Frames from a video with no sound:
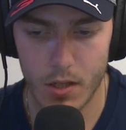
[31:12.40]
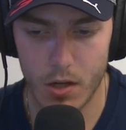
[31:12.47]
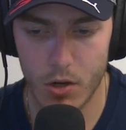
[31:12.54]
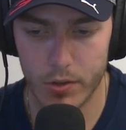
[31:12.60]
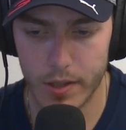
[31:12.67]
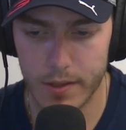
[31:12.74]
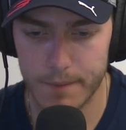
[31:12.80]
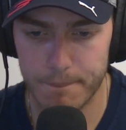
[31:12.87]

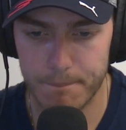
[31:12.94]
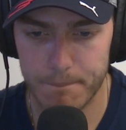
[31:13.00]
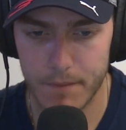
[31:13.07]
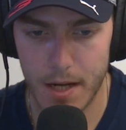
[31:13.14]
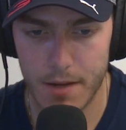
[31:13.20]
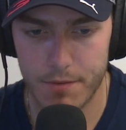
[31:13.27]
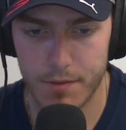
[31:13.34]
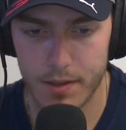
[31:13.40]
Okay,
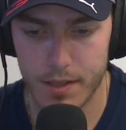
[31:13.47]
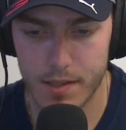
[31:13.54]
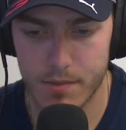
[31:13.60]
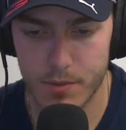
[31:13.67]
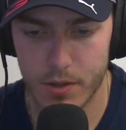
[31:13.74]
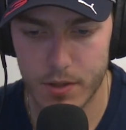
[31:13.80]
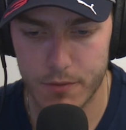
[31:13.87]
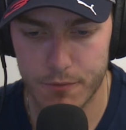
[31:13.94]
I think that's
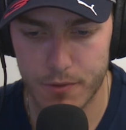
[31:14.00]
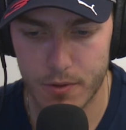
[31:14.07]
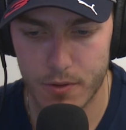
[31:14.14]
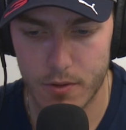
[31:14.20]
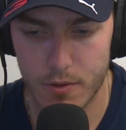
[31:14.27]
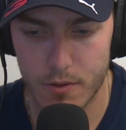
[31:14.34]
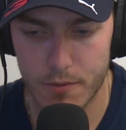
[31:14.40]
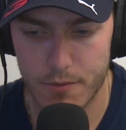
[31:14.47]
about it
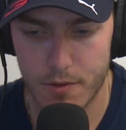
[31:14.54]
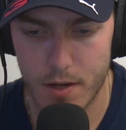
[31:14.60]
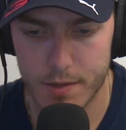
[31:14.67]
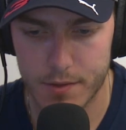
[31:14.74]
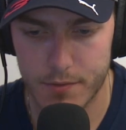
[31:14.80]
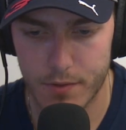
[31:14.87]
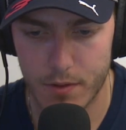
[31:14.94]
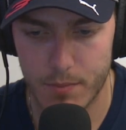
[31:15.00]
for
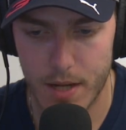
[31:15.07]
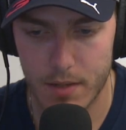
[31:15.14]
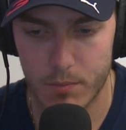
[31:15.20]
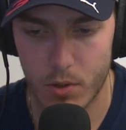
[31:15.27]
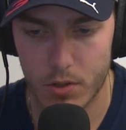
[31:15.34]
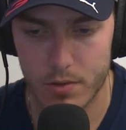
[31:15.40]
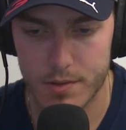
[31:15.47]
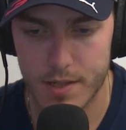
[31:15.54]
us for the
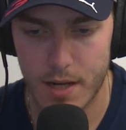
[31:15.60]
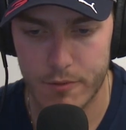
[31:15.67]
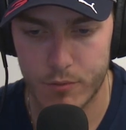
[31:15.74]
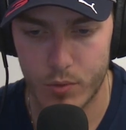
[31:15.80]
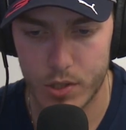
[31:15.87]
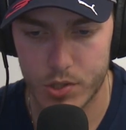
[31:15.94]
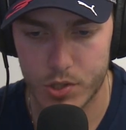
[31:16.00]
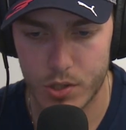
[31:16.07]
BackMarkers
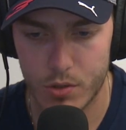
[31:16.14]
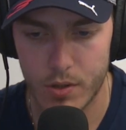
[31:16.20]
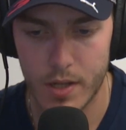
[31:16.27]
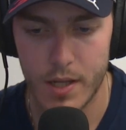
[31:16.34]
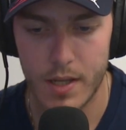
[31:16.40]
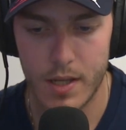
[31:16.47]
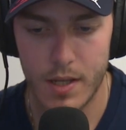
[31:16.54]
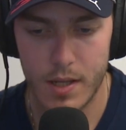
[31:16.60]
F1 show.
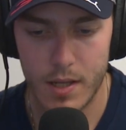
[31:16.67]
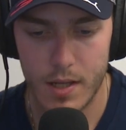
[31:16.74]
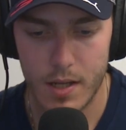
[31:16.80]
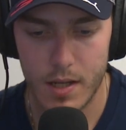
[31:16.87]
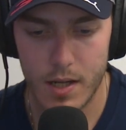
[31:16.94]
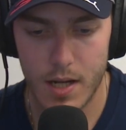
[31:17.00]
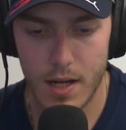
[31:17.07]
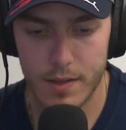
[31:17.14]

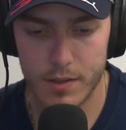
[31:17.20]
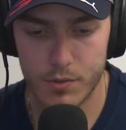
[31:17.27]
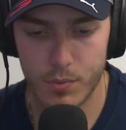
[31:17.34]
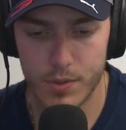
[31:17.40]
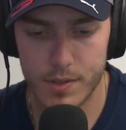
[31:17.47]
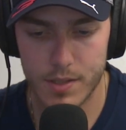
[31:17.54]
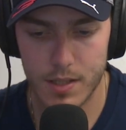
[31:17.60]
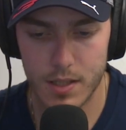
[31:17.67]
This
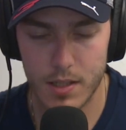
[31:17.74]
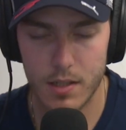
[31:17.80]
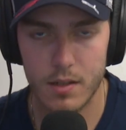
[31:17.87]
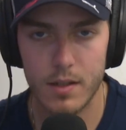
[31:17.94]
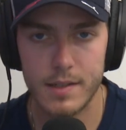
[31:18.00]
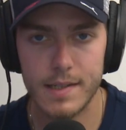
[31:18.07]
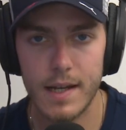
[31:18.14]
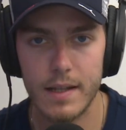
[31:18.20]
was the
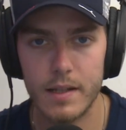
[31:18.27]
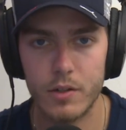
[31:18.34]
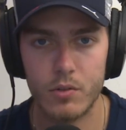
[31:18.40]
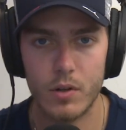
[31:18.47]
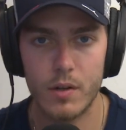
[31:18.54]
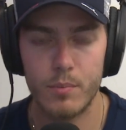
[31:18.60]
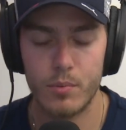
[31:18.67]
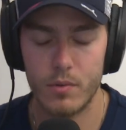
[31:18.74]
Italian
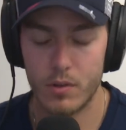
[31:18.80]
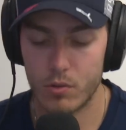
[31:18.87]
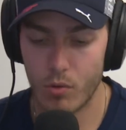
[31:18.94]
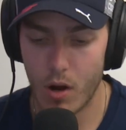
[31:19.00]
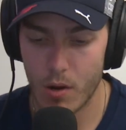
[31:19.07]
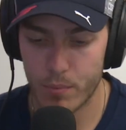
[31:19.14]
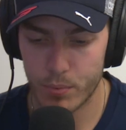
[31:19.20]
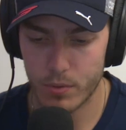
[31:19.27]

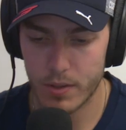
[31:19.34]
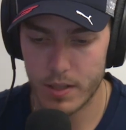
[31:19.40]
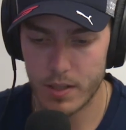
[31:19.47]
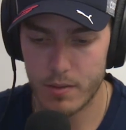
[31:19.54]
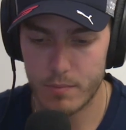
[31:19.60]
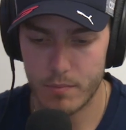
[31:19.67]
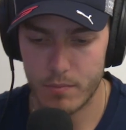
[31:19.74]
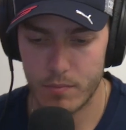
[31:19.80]
Grand
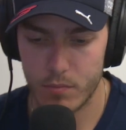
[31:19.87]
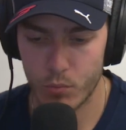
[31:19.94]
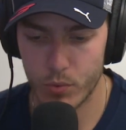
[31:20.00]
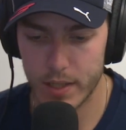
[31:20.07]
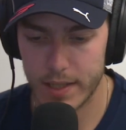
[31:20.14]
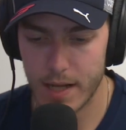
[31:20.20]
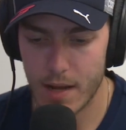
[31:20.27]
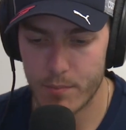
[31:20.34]
Prix
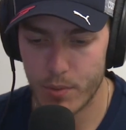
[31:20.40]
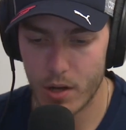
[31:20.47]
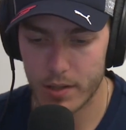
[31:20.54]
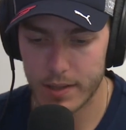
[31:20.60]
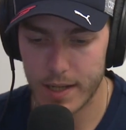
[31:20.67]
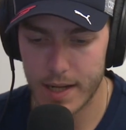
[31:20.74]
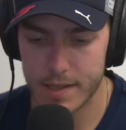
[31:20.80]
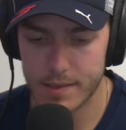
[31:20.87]
recap
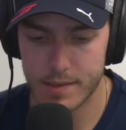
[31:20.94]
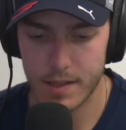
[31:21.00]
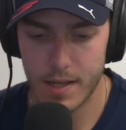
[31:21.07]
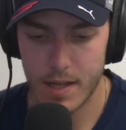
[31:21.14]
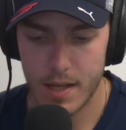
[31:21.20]
podcast.